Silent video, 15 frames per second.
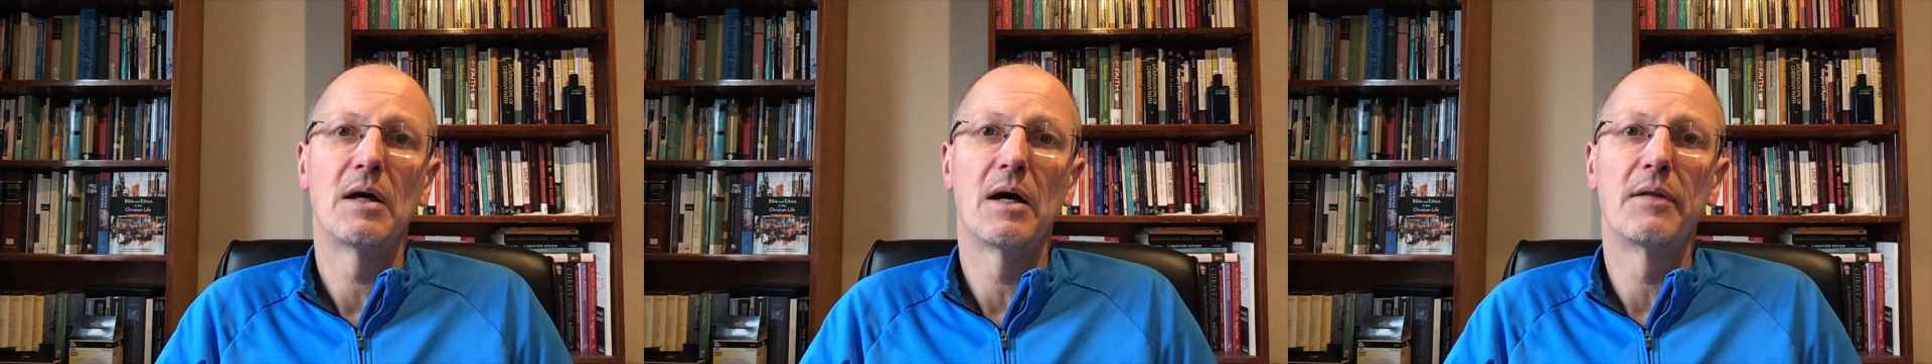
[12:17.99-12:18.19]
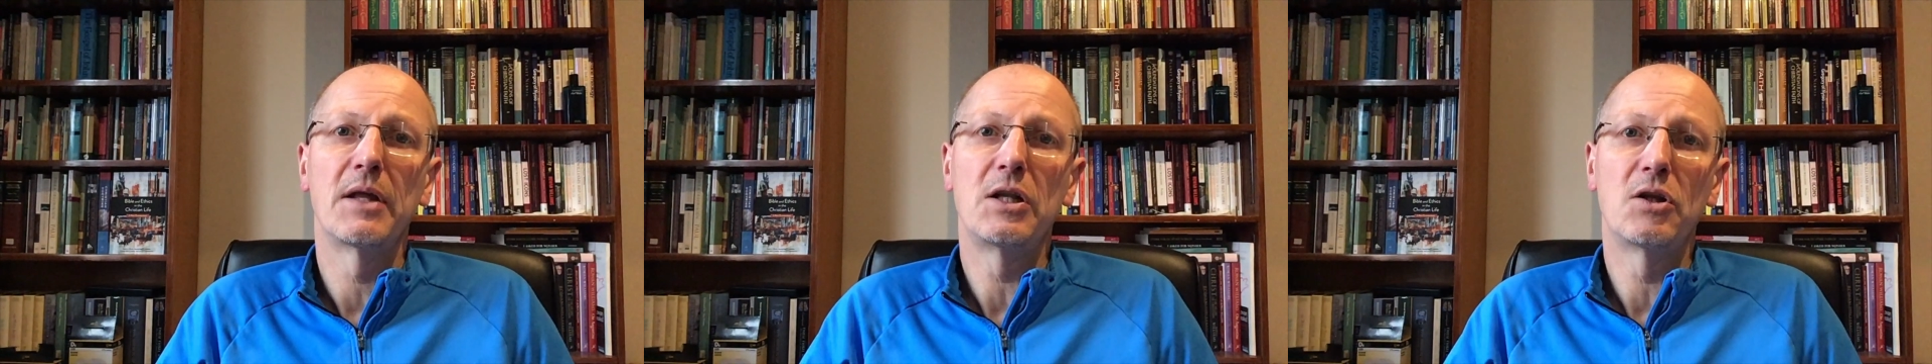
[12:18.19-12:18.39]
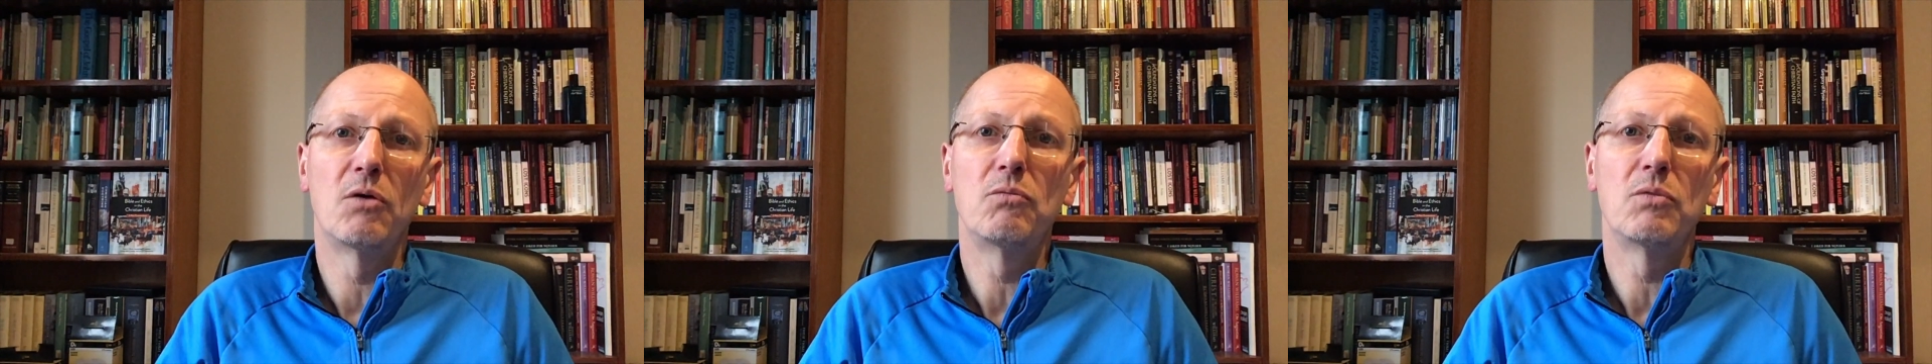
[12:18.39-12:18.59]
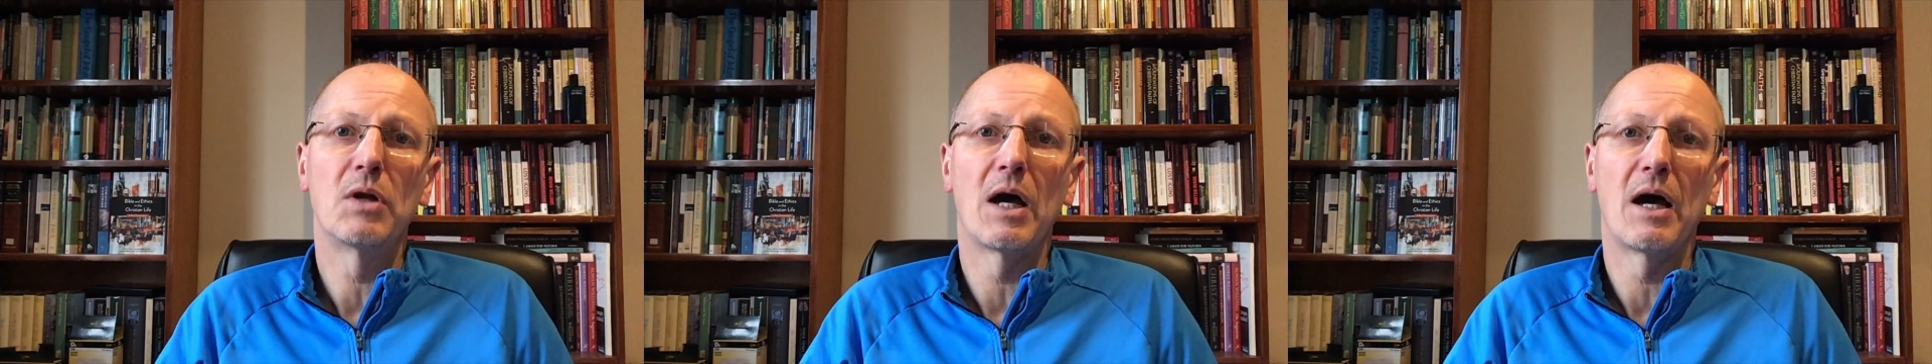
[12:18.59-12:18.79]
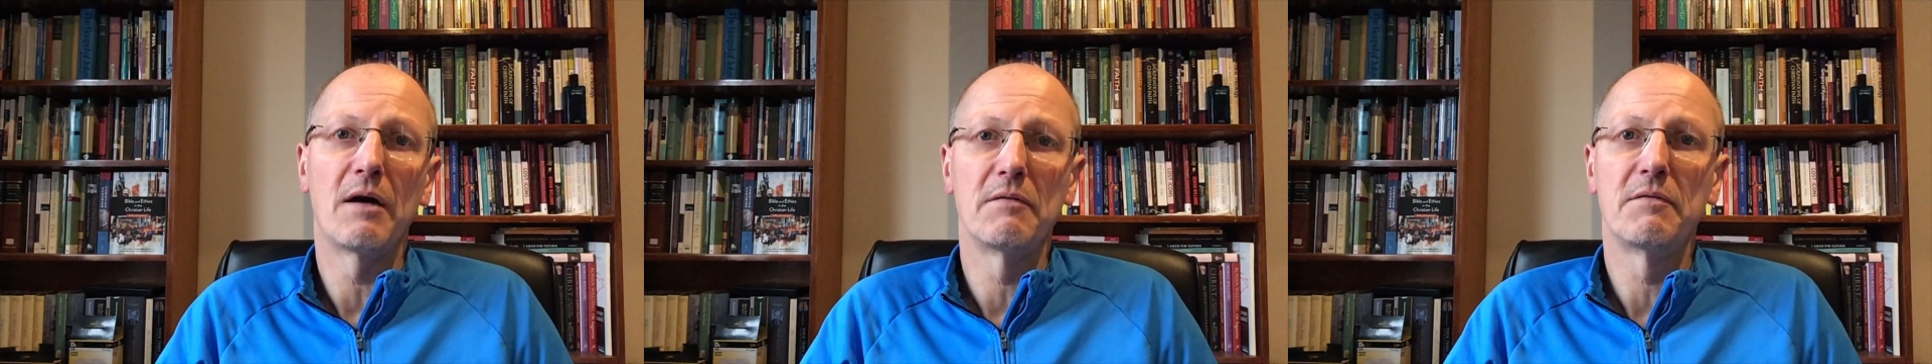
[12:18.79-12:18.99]
And they don't
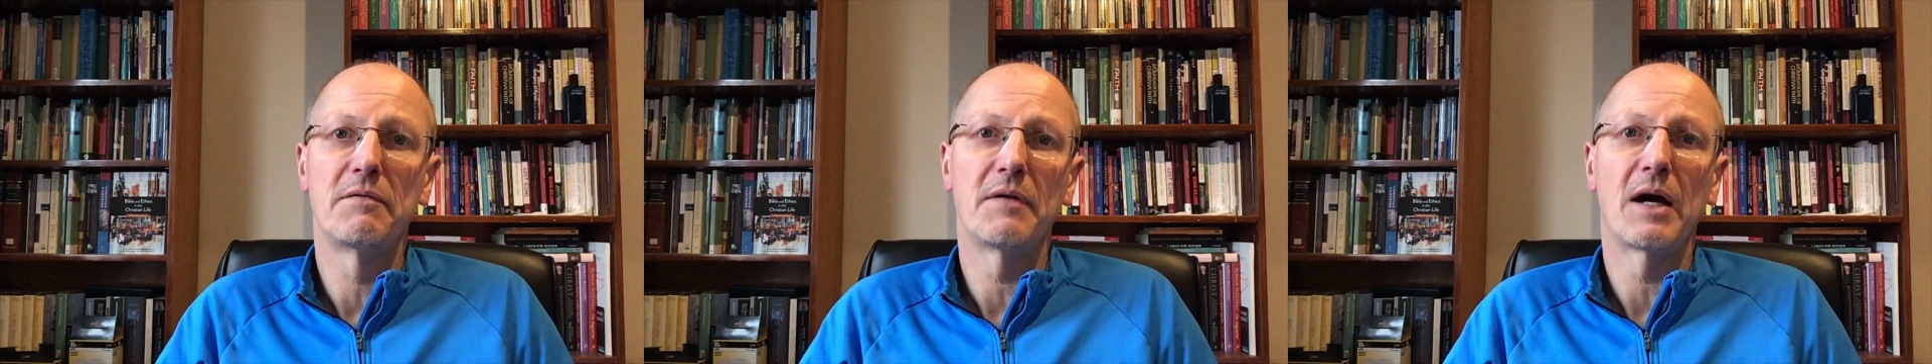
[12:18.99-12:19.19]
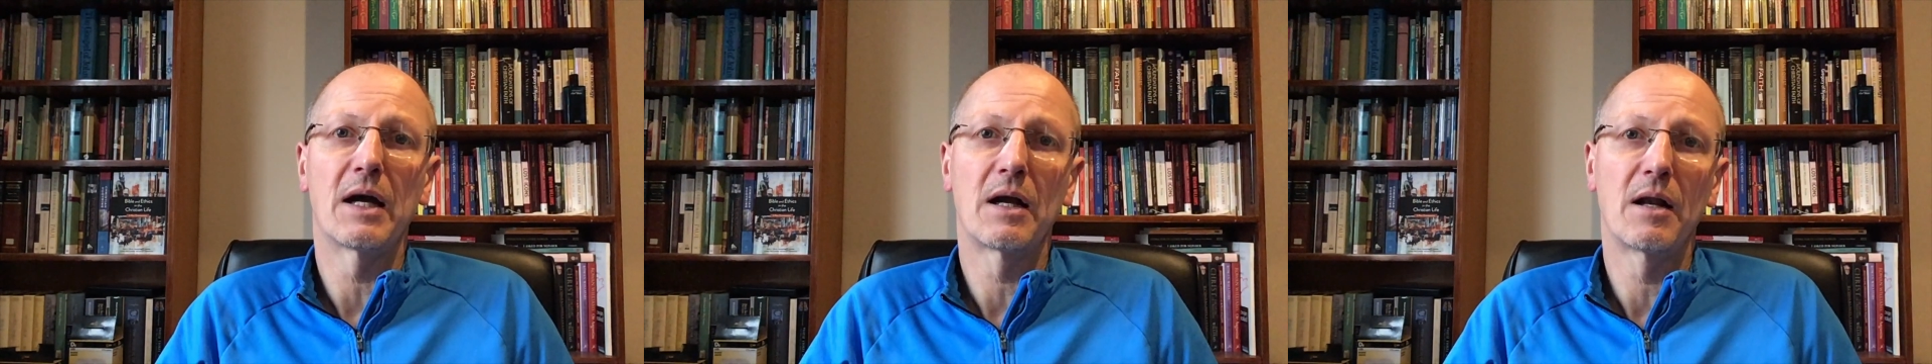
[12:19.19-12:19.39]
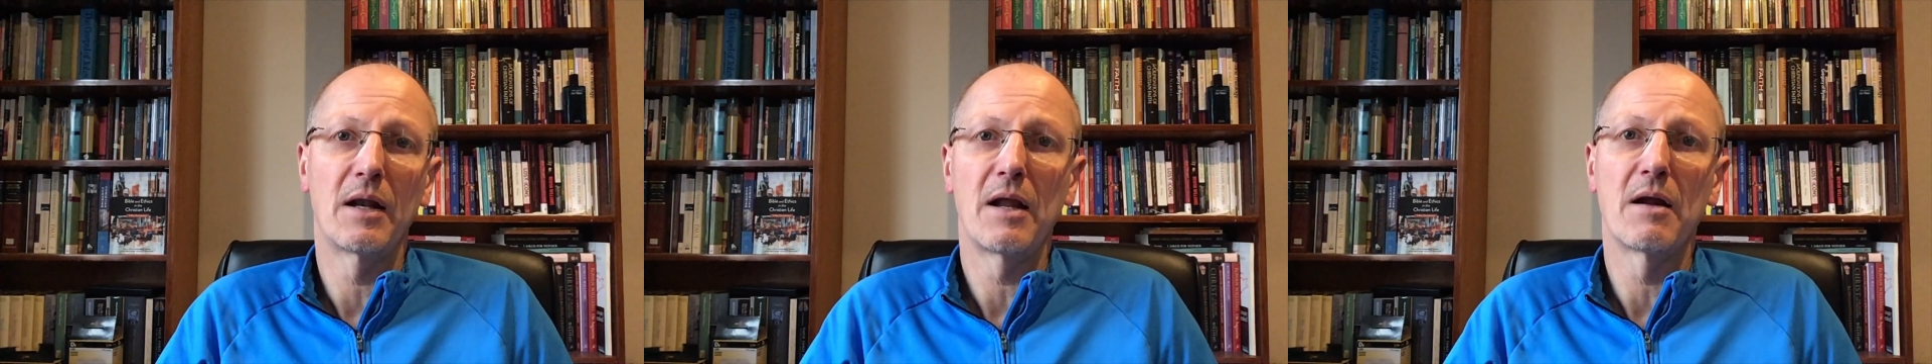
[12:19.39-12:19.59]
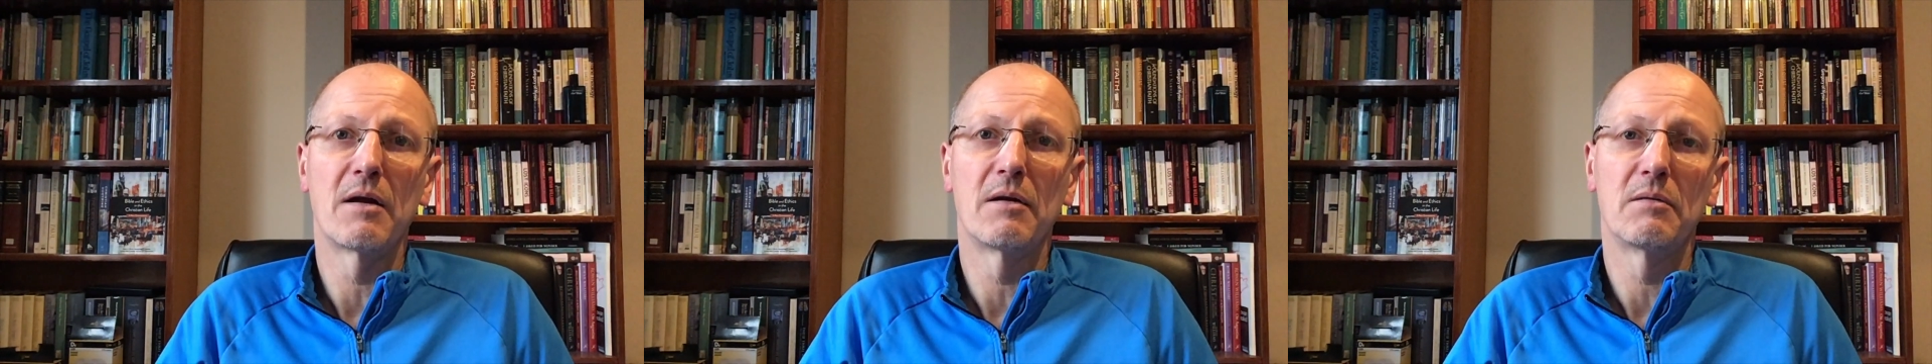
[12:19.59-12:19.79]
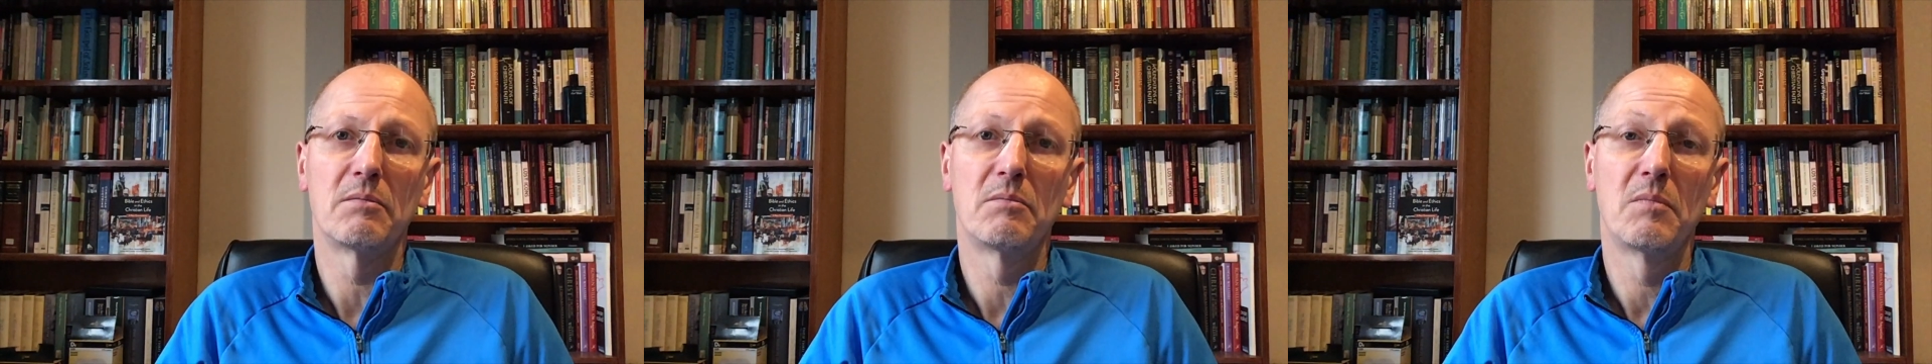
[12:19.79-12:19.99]
have a
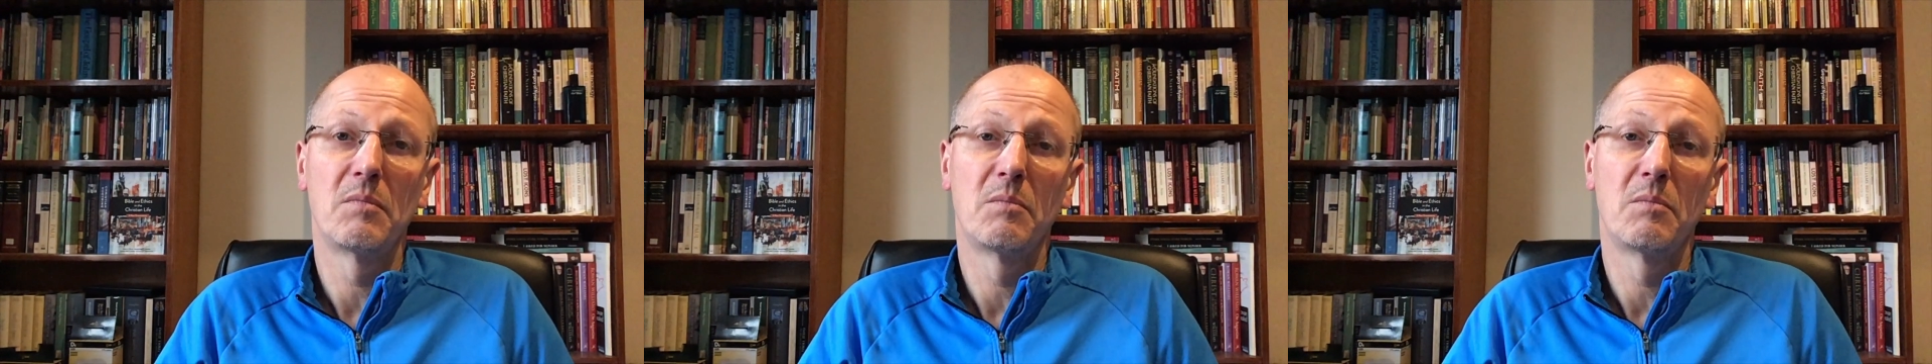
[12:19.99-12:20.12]
clear